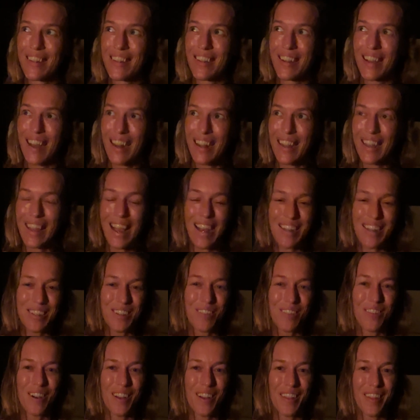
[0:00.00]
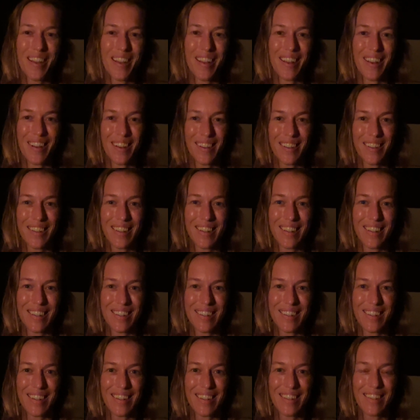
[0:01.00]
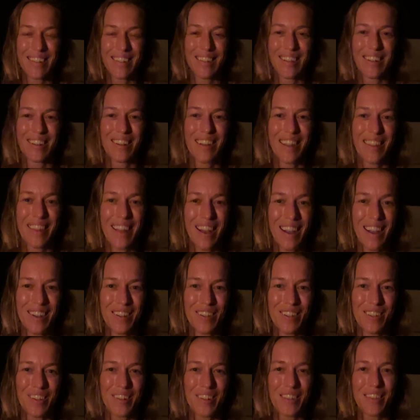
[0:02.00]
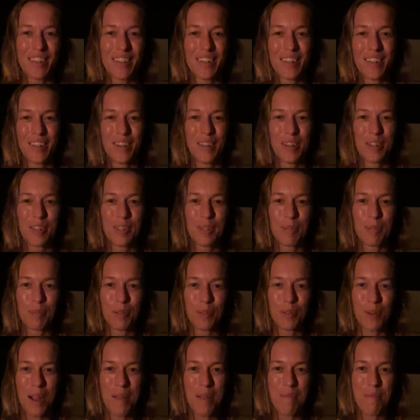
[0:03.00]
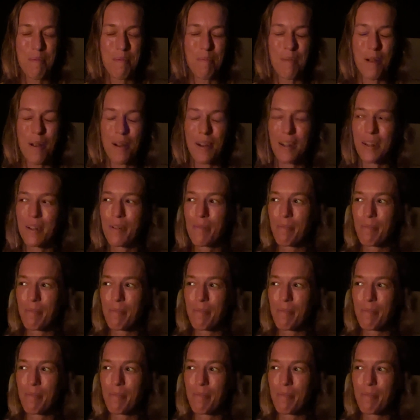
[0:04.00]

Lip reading: gotta catch it while that is still at the 100th subscriber mark.